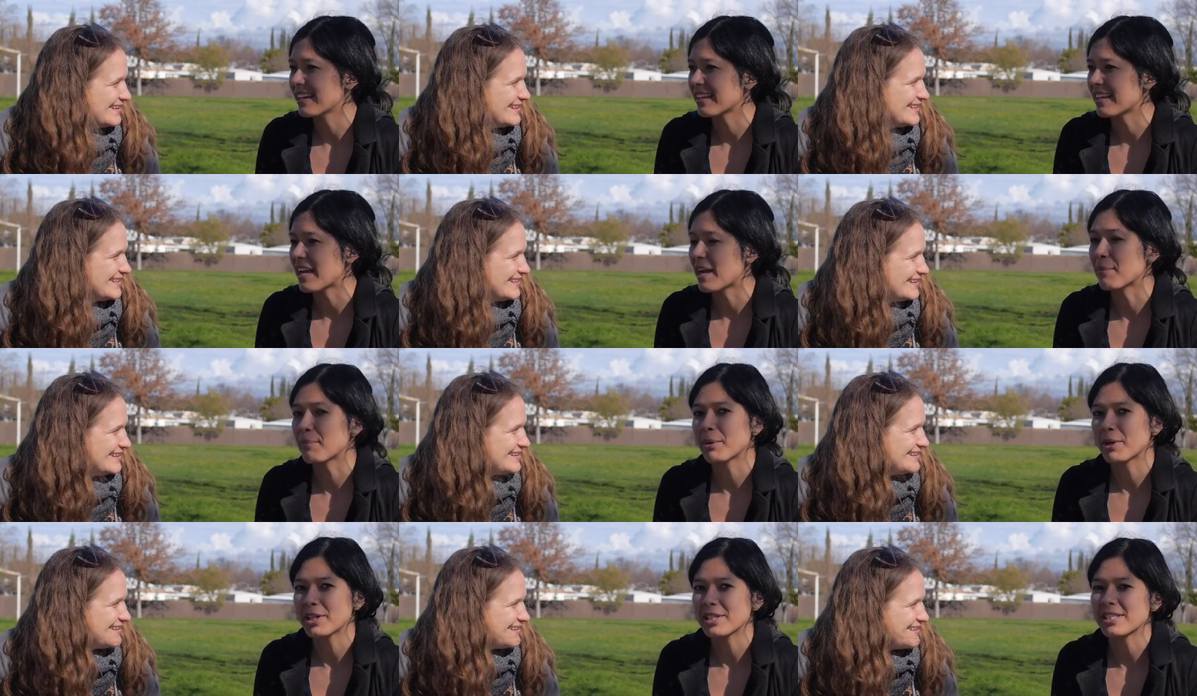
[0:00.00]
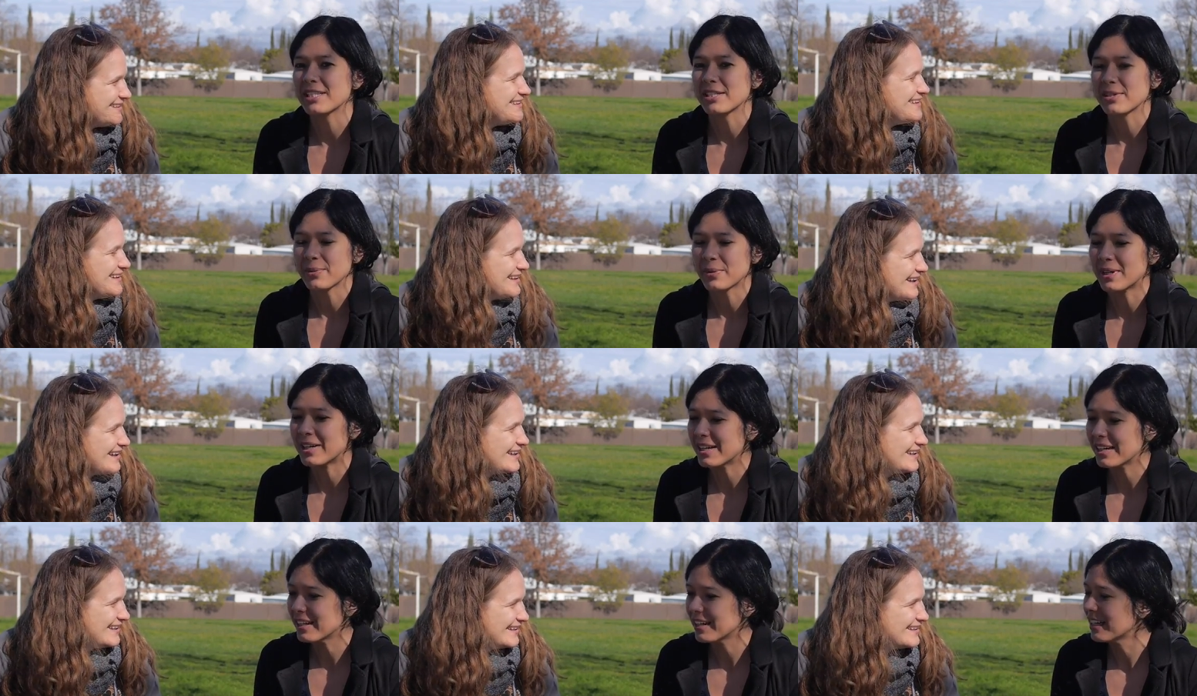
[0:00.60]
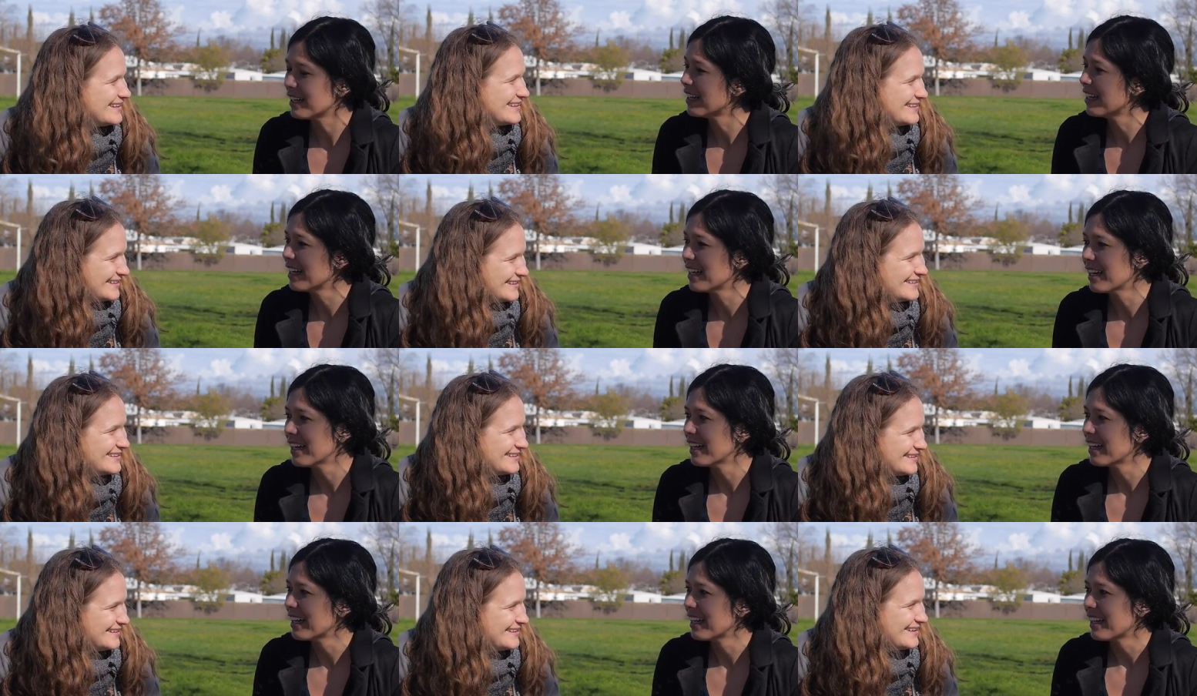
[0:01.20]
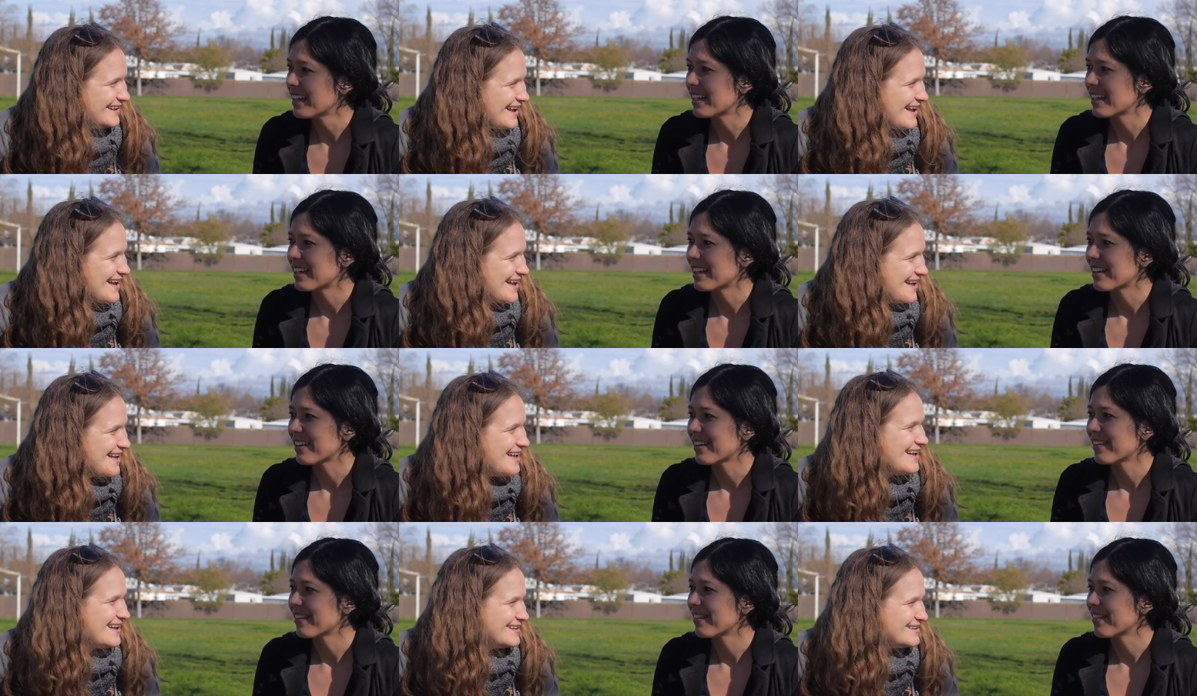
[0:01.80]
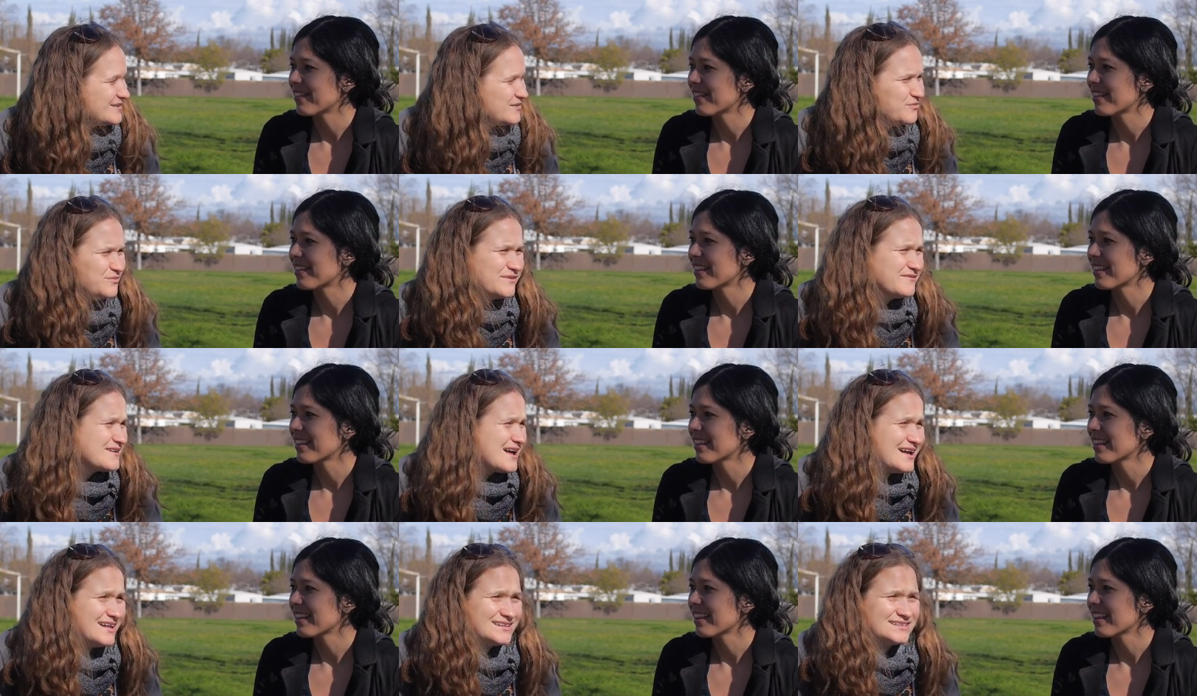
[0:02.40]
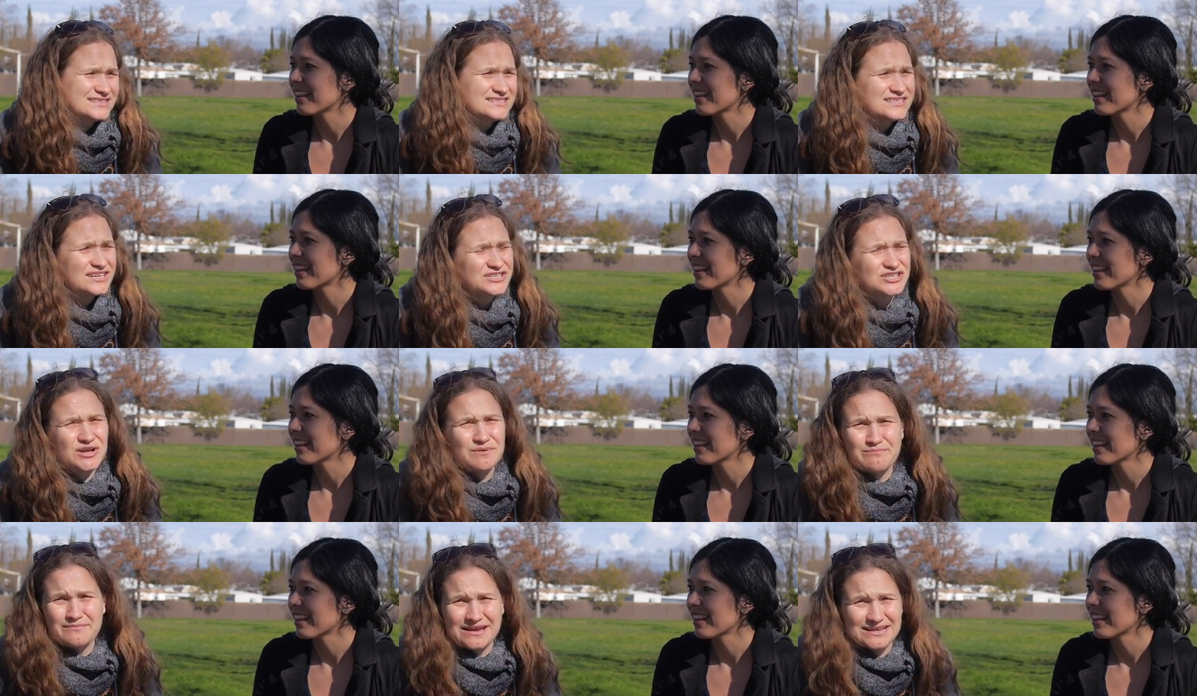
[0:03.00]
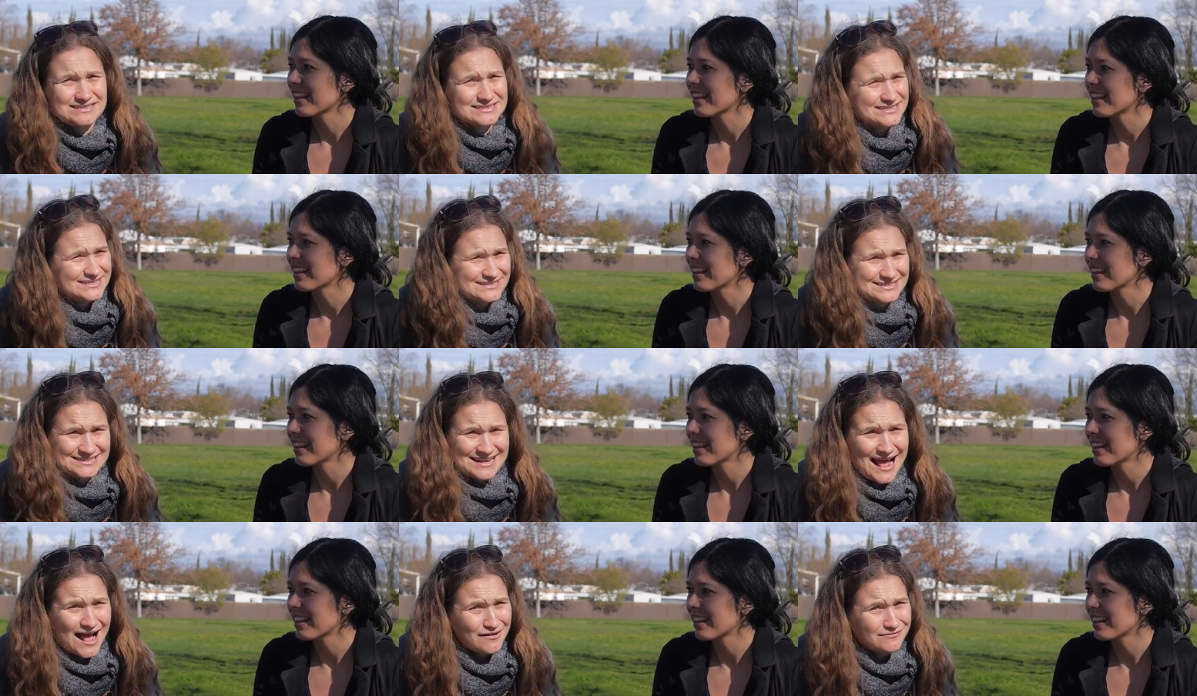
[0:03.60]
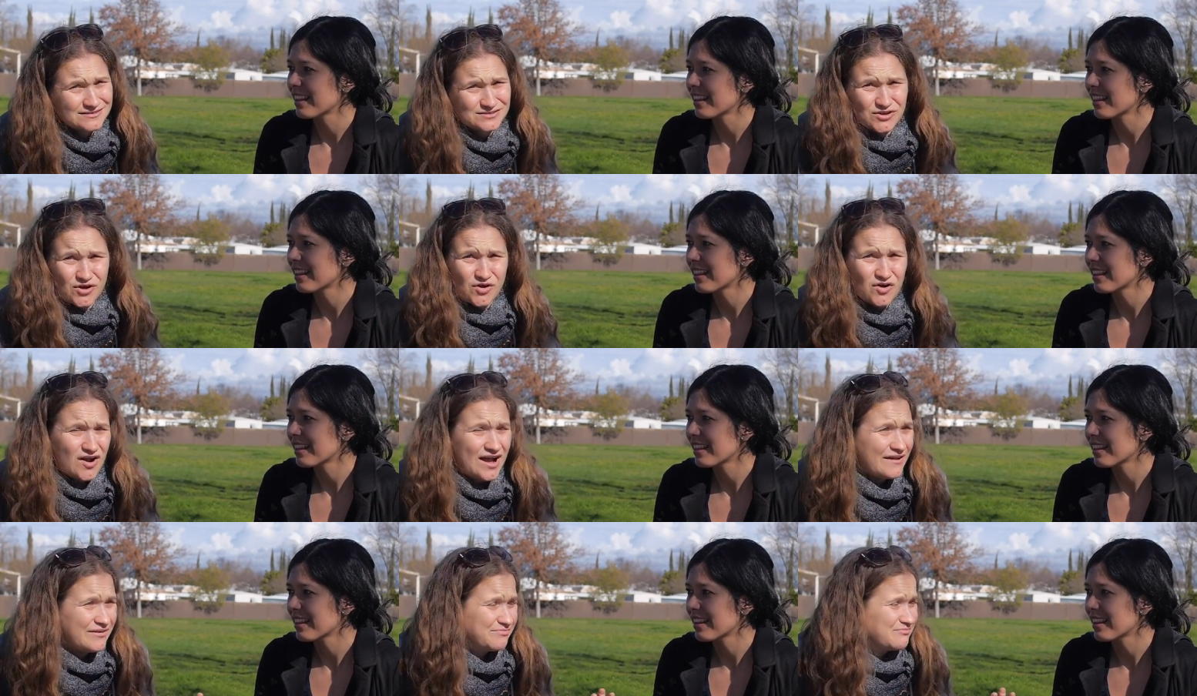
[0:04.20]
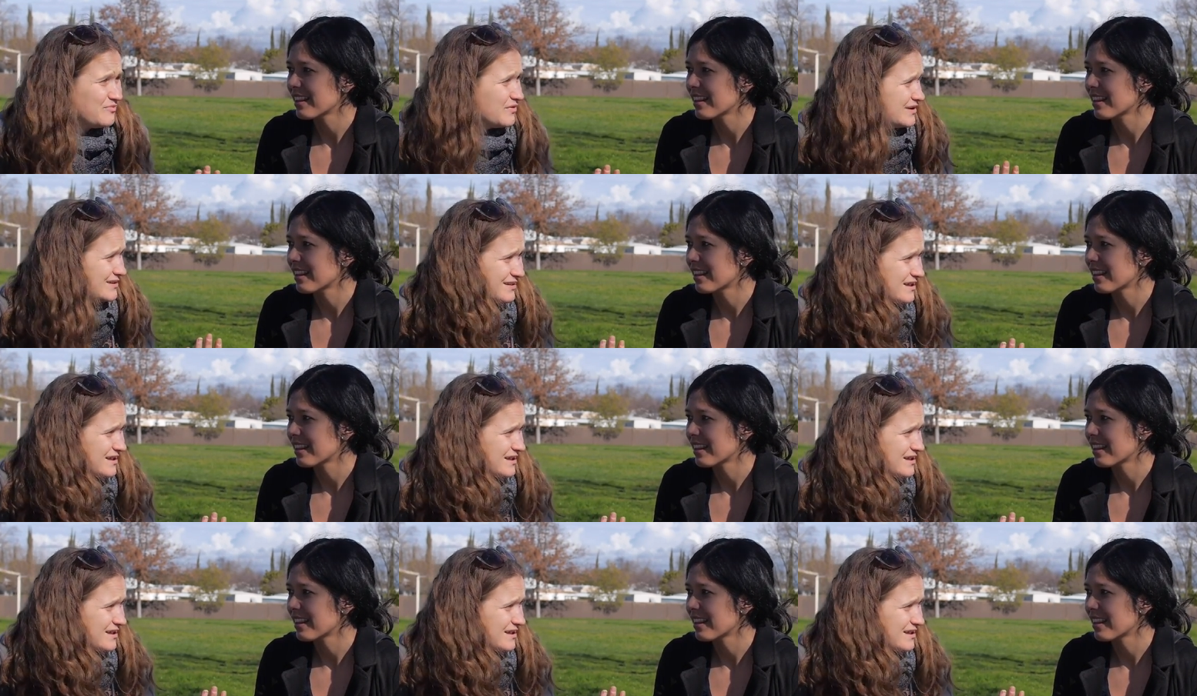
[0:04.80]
Speaker 1: campers as
Speaker 2: well. Yeah, and we've got such amazing staff, so I would